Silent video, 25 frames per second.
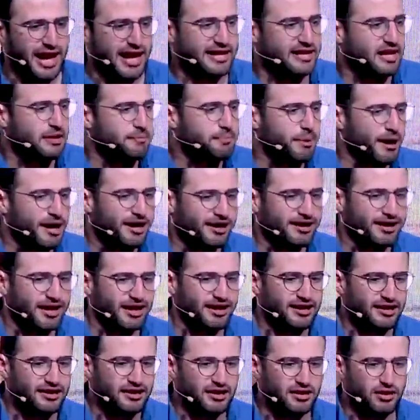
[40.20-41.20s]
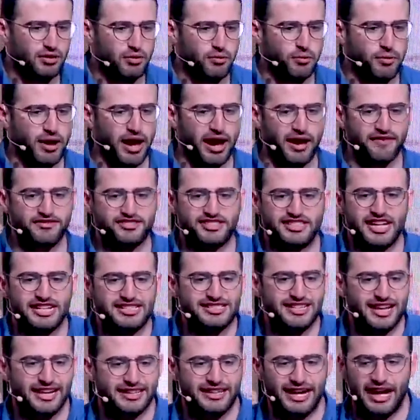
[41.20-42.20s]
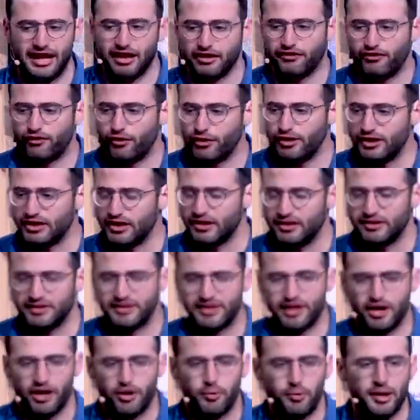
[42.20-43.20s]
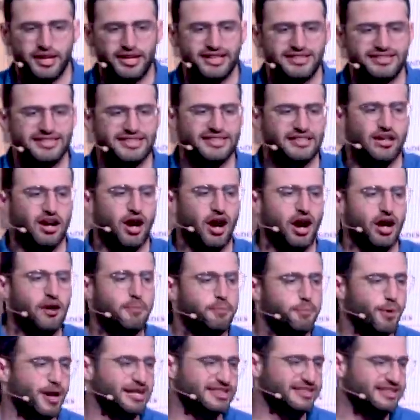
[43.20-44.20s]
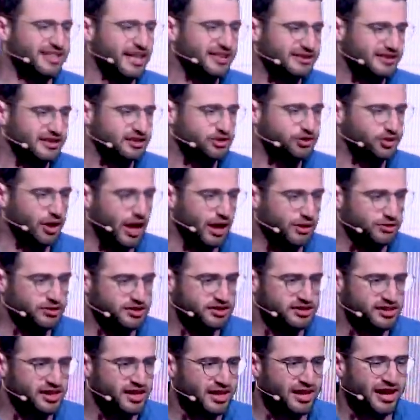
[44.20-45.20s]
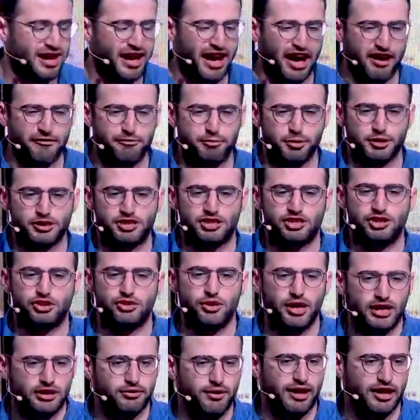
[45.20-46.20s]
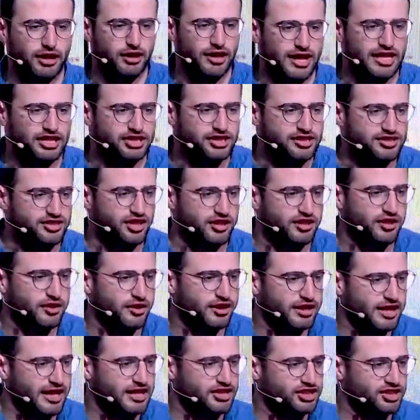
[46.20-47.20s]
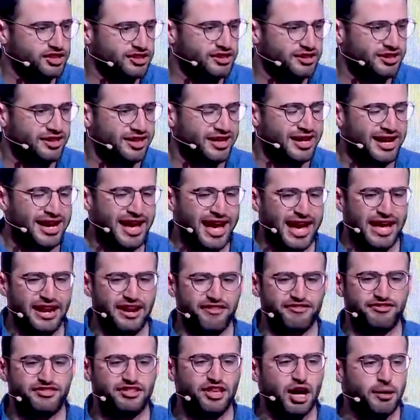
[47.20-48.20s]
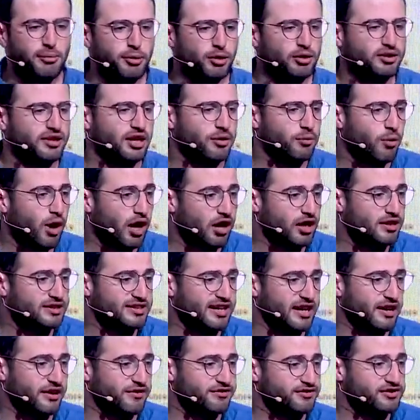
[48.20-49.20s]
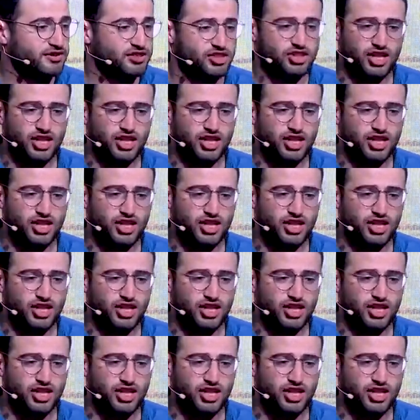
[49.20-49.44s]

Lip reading: And in parallel, we have states like California that are witnessing unprecedented droughts, have put strict regulations on irrigation, and have doubled their water tariffs